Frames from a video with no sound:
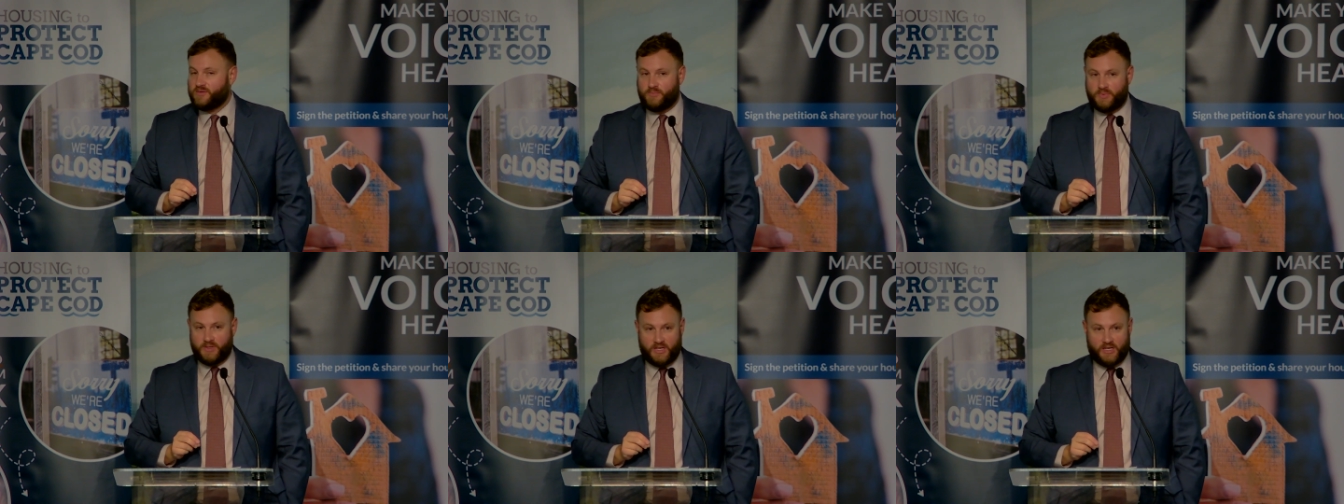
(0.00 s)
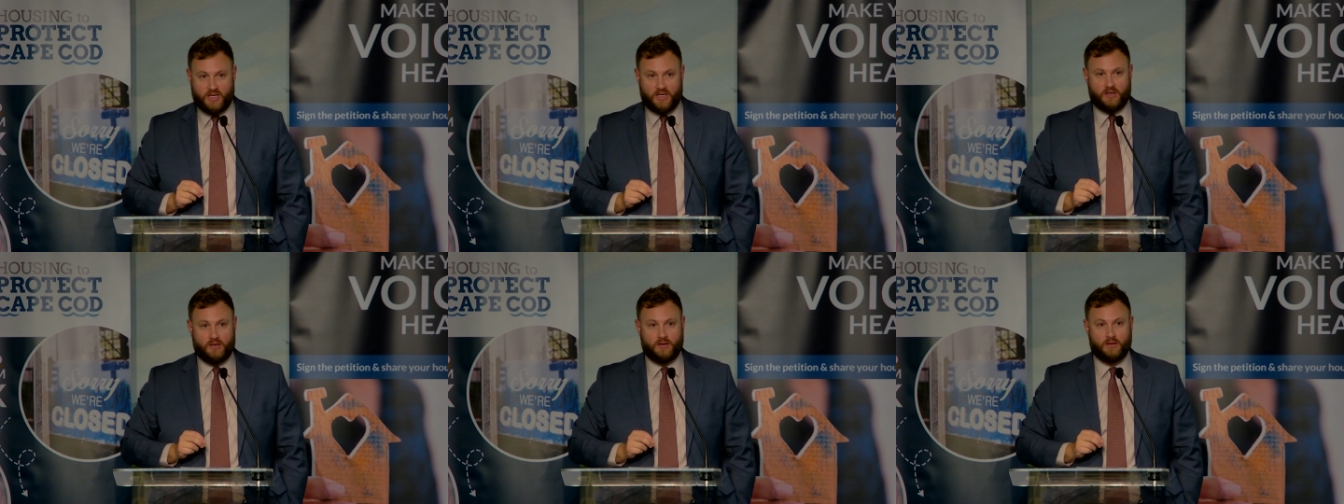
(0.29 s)

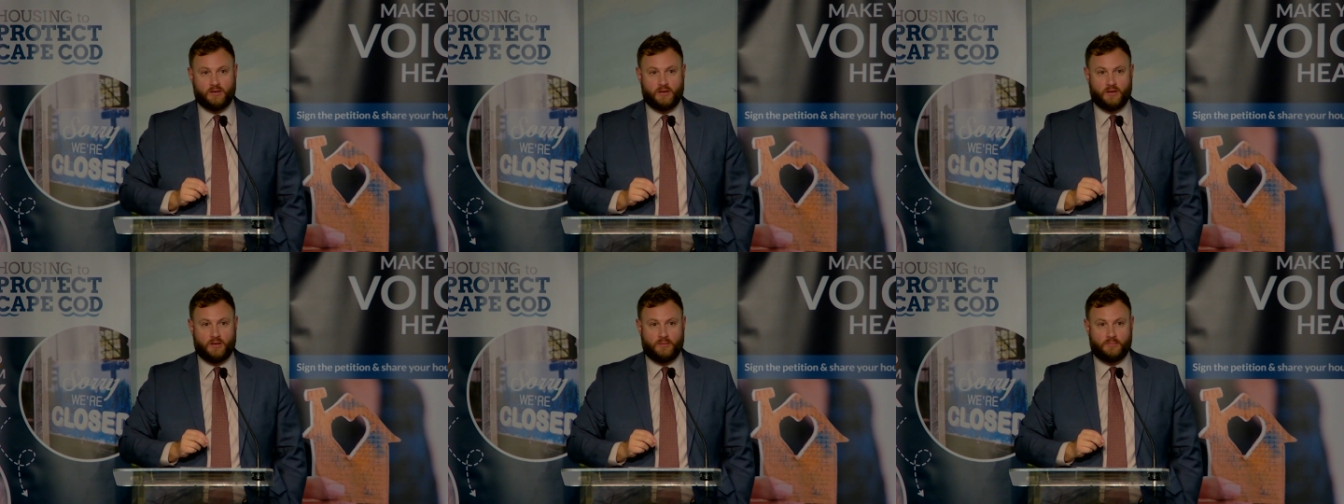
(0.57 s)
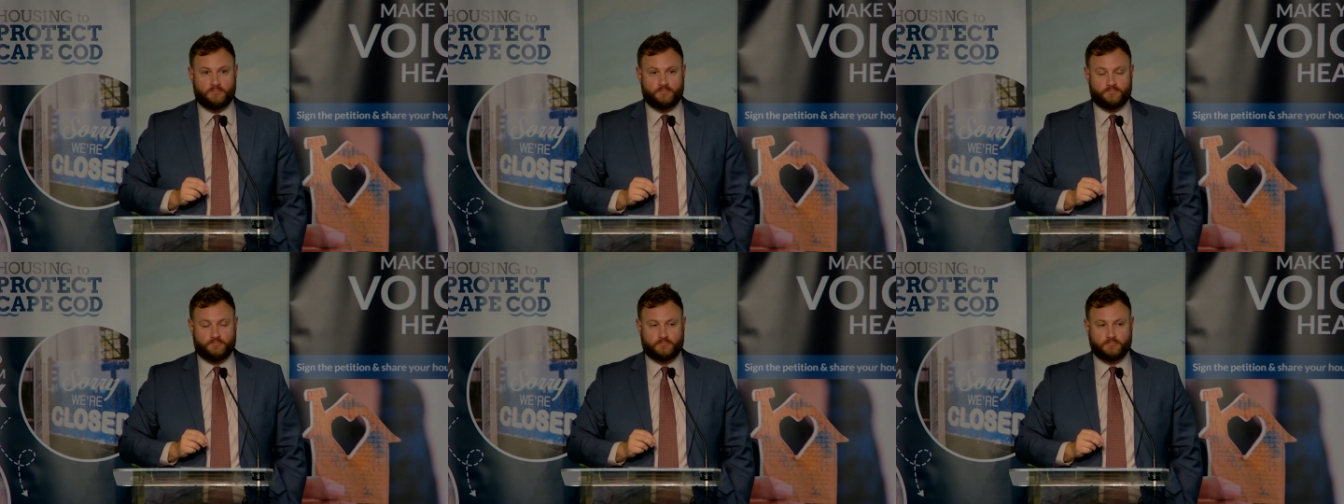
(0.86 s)
be
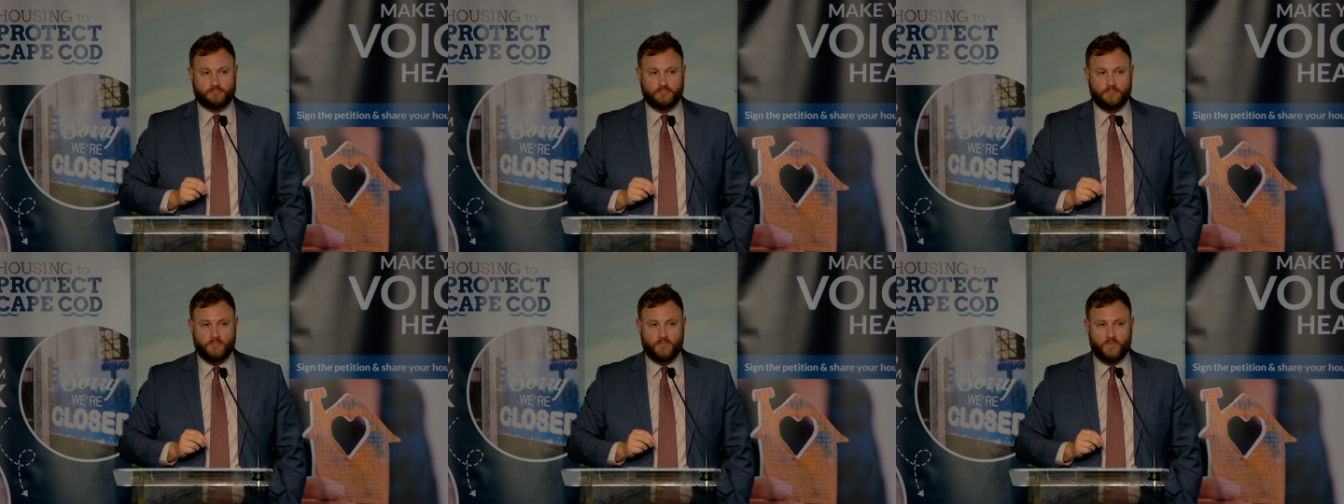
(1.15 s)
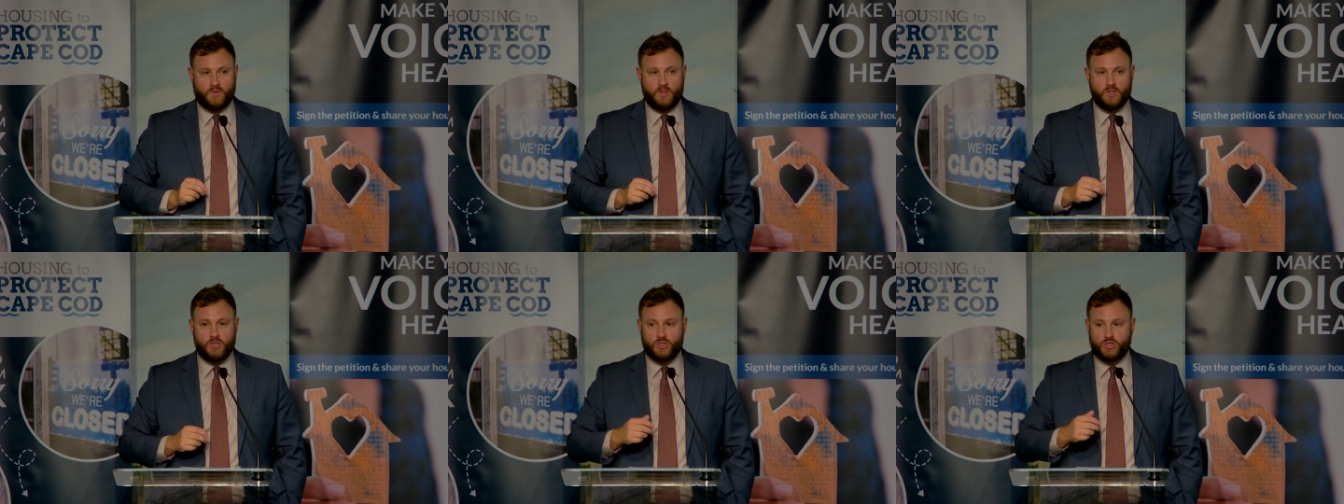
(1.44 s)

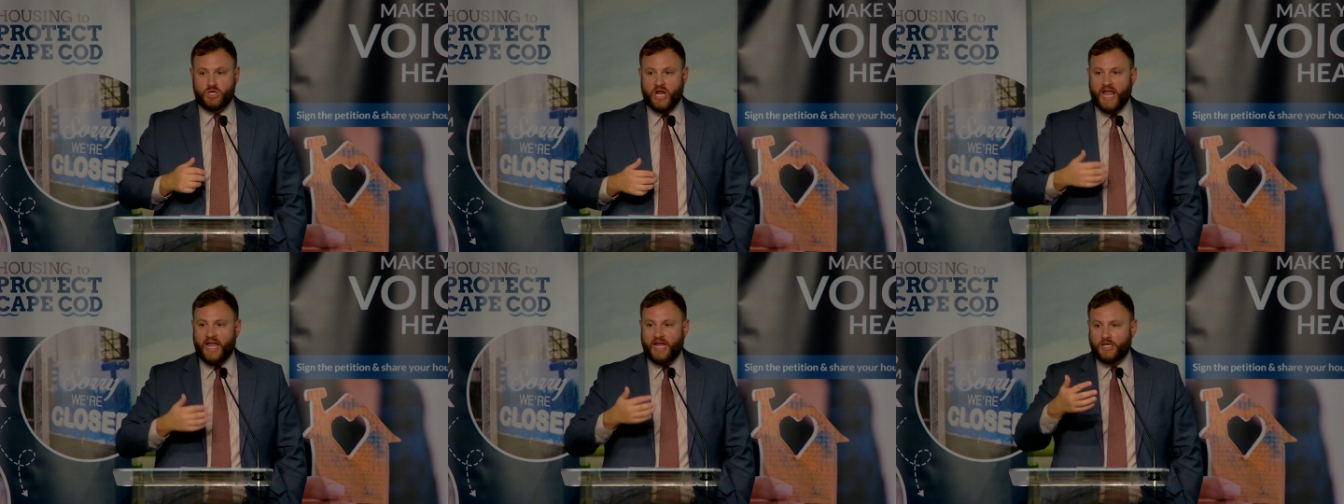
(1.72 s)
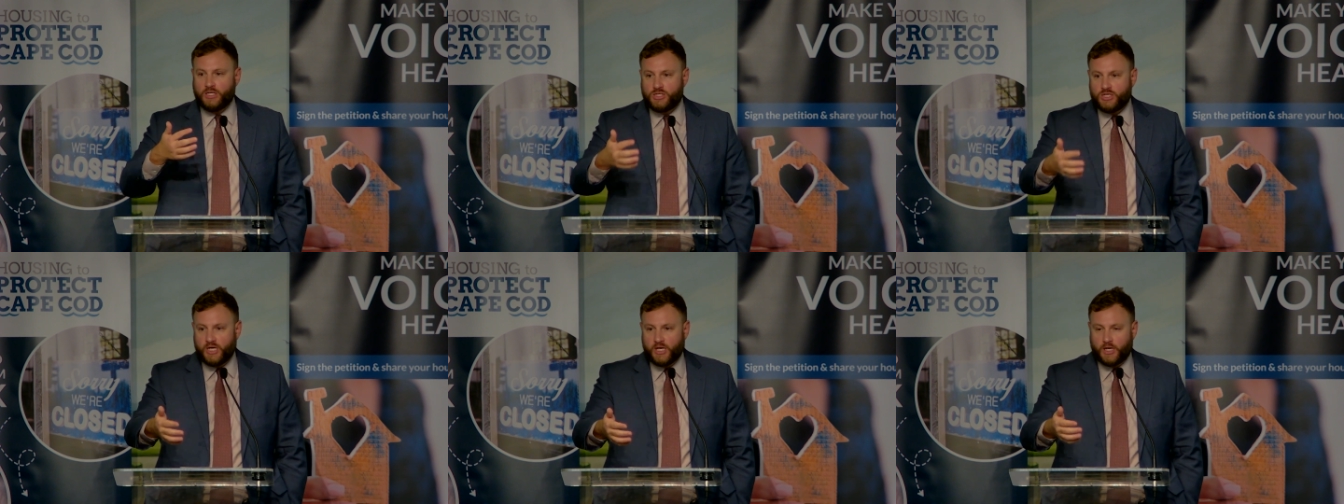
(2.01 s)

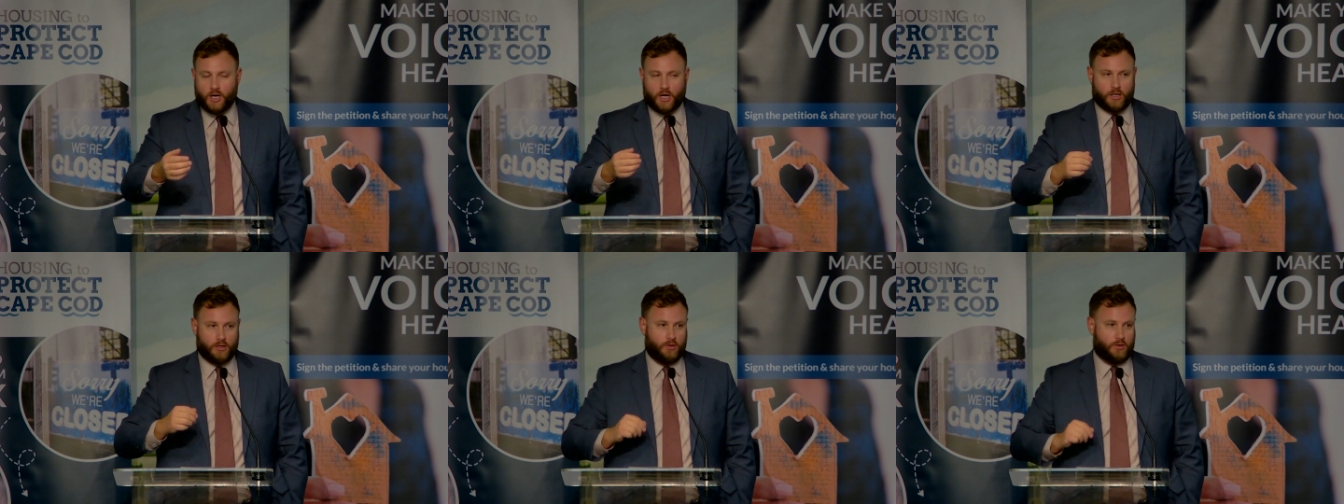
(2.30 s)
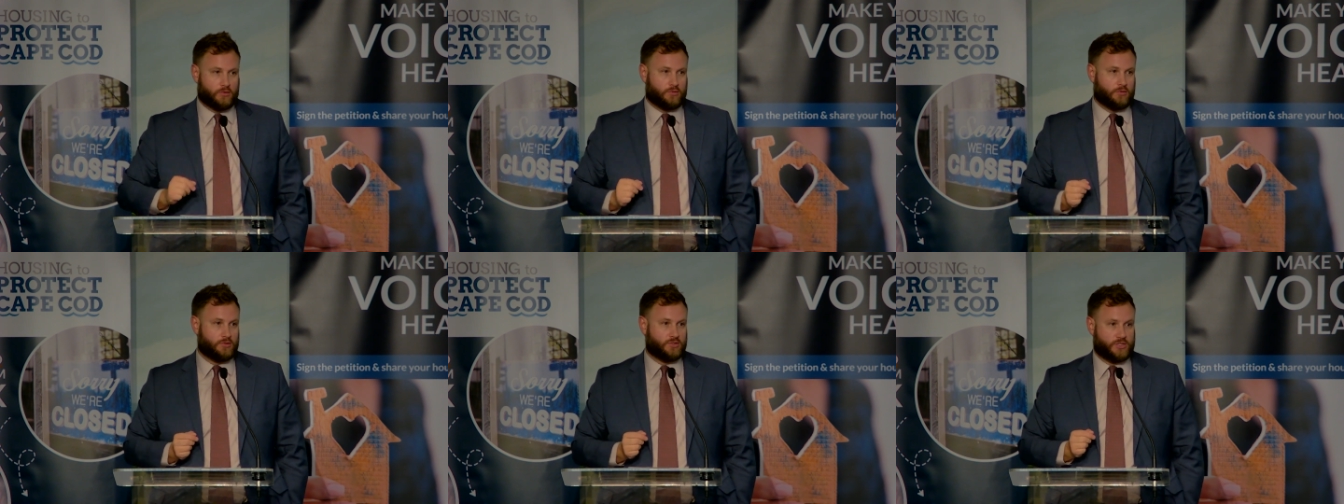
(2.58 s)
changing our
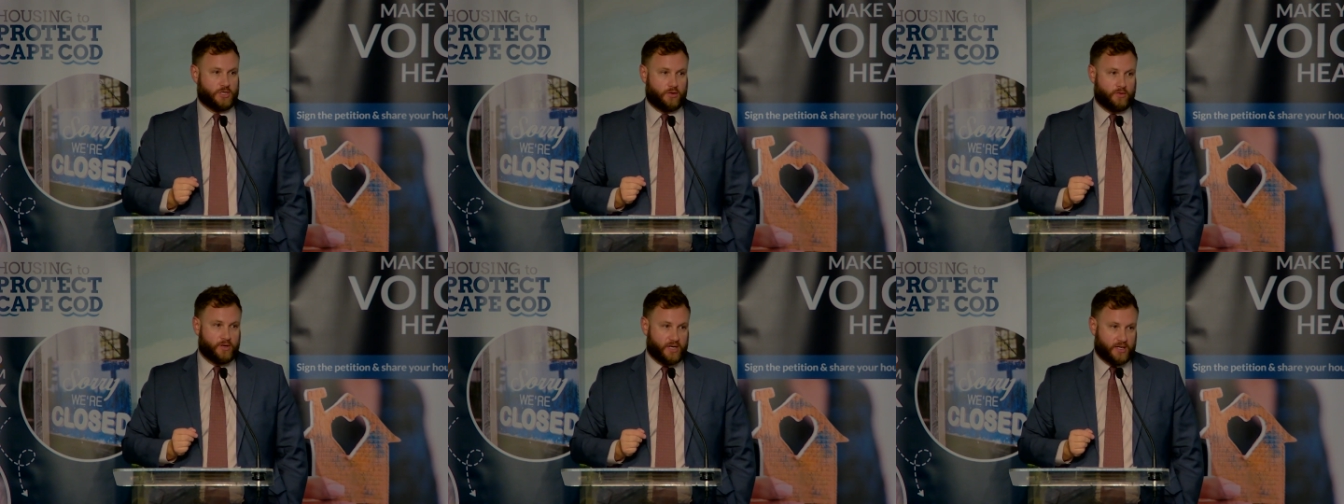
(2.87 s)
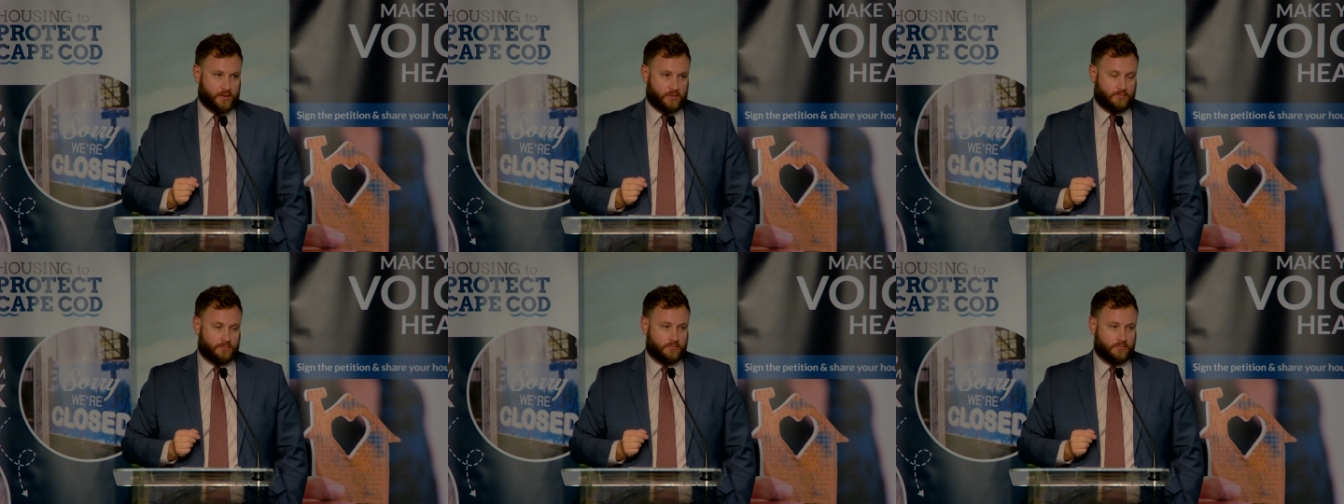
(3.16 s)
local zoning,